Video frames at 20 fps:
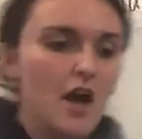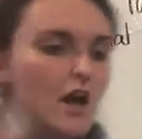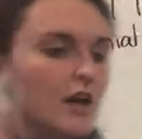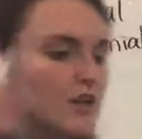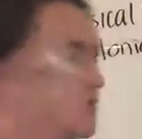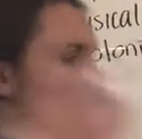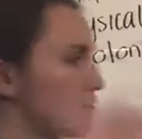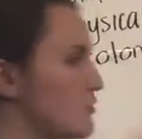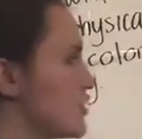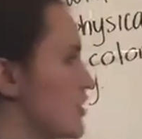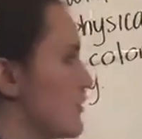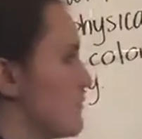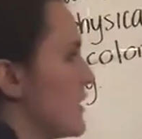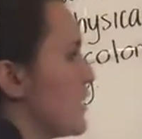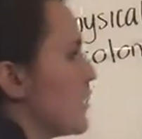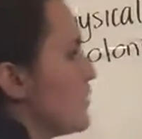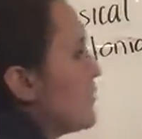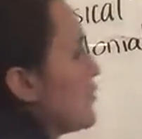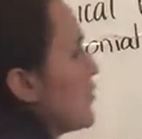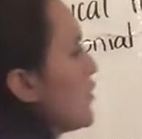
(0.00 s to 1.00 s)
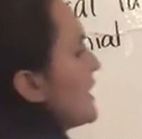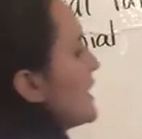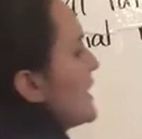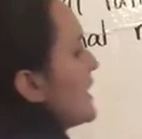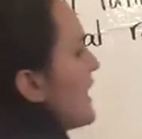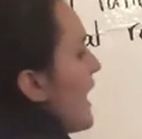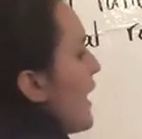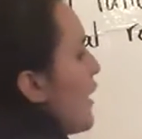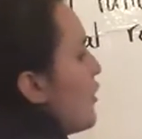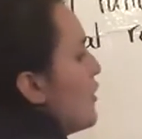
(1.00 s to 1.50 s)
So Jameer pointed
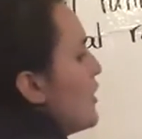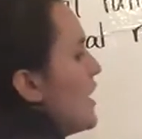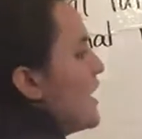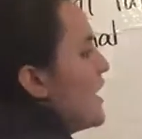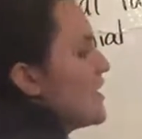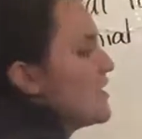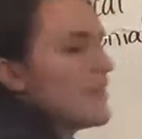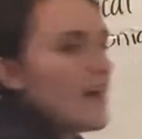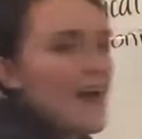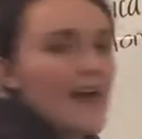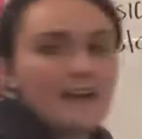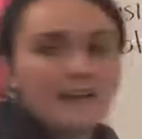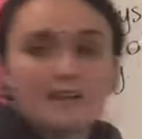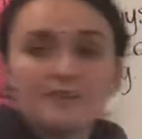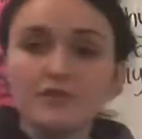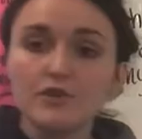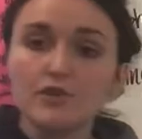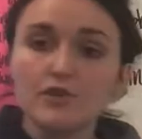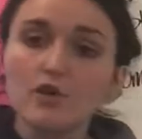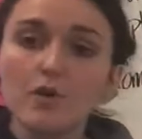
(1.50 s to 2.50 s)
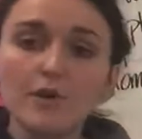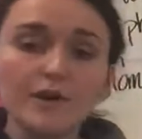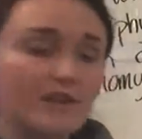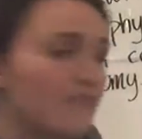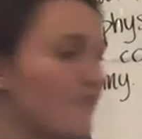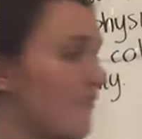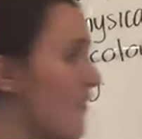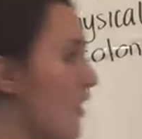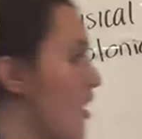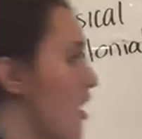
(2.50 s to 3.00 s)
out that if you're going to
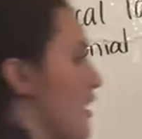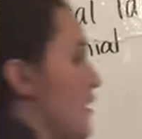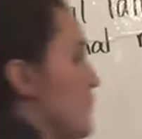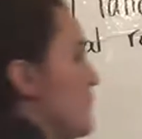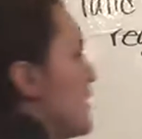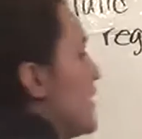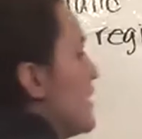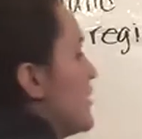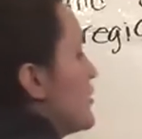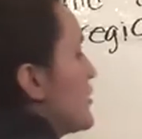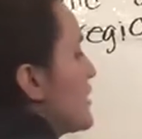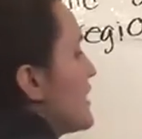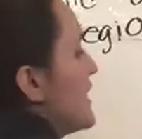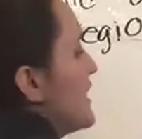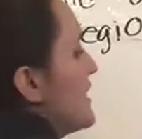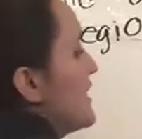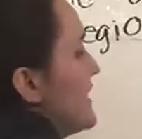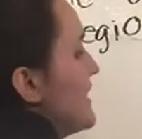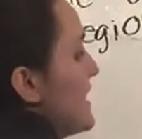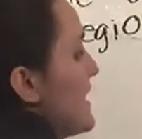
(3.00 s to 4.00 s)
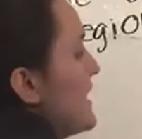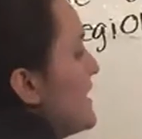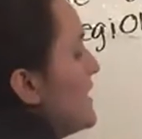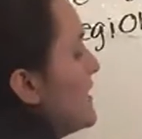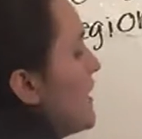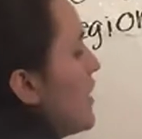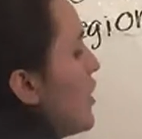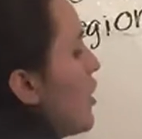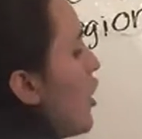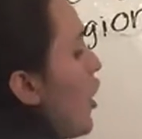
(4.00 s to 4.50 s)
farm, you're going to
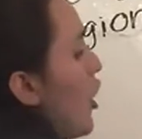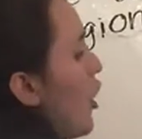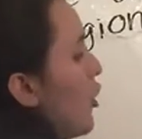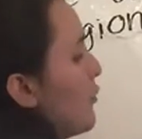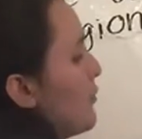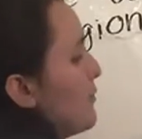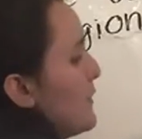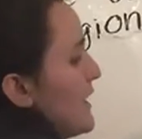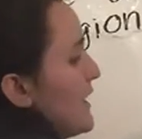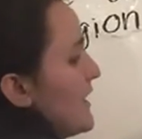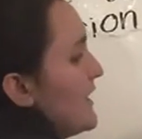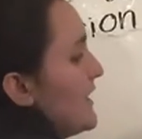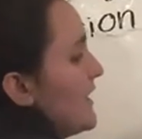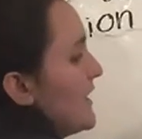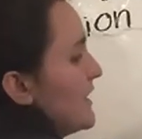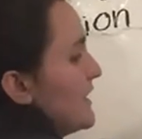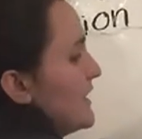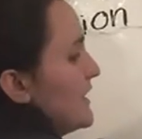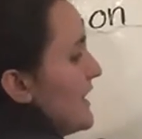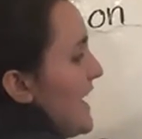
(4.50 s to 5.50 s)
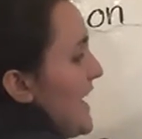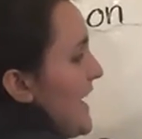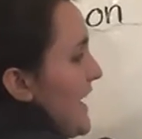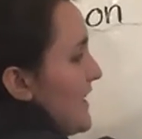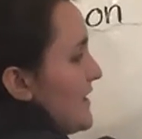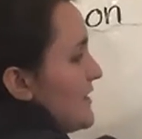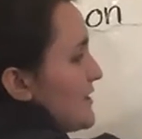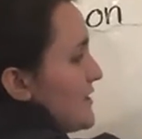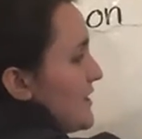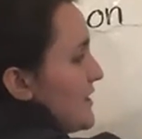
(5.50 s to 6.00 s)
need open land.
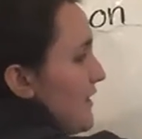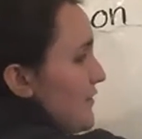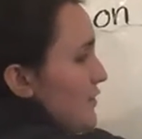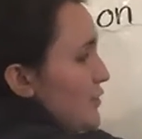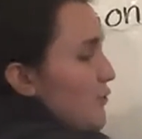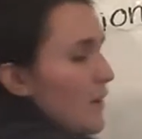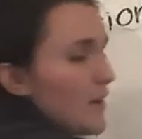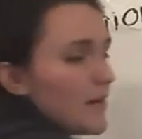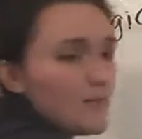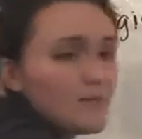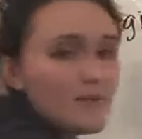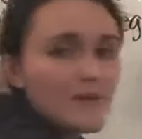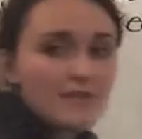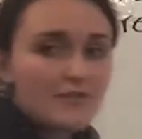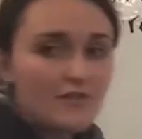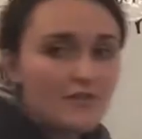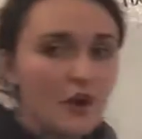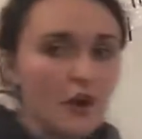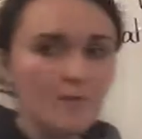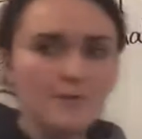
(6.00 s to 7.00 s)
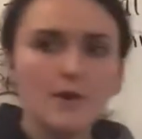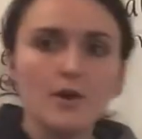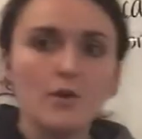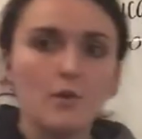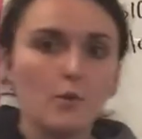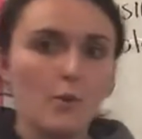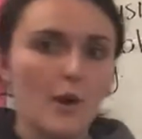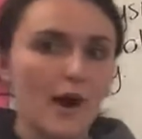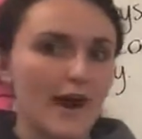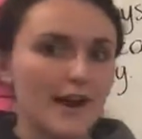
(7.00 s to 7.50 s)
If you want to be a farmer,
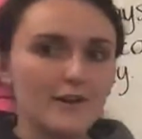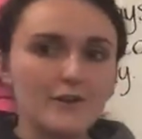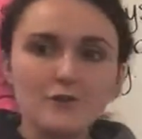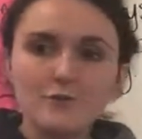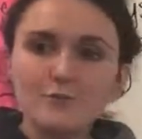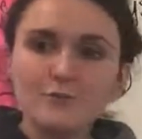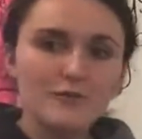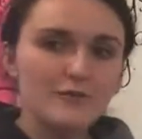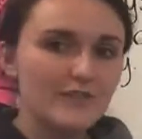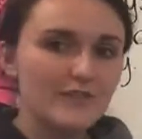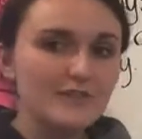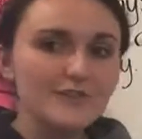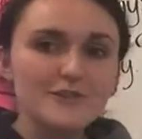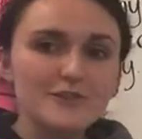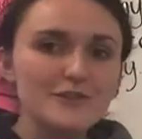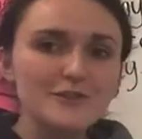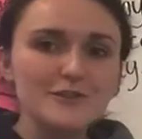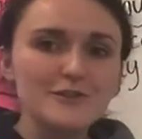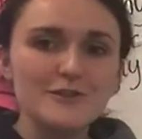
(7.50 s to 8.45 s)
why are you moving to New